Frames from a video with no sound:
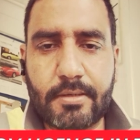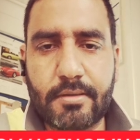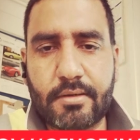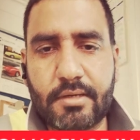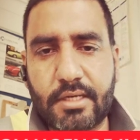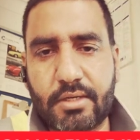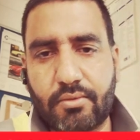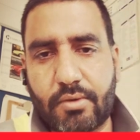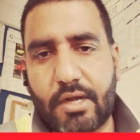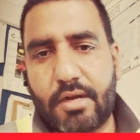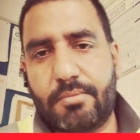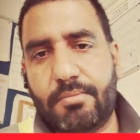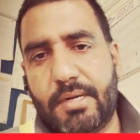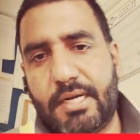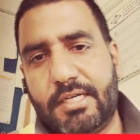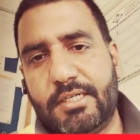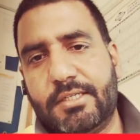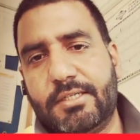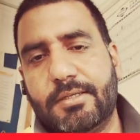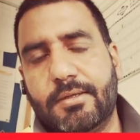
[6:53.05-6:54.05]

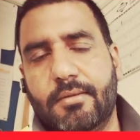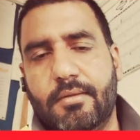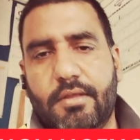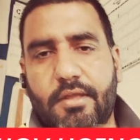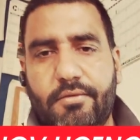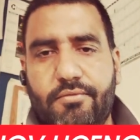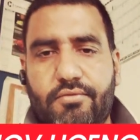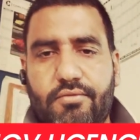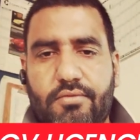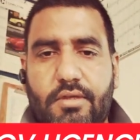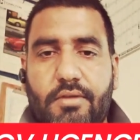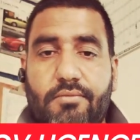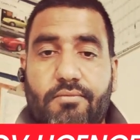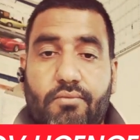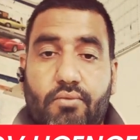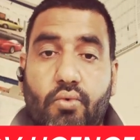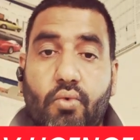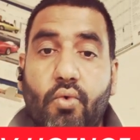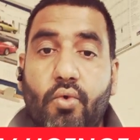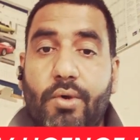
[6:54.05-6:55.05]
requirements, if
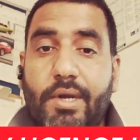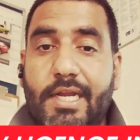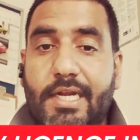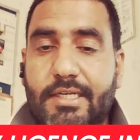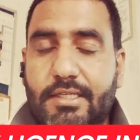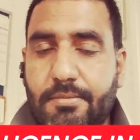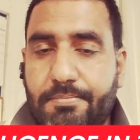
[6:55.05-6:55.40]
who needs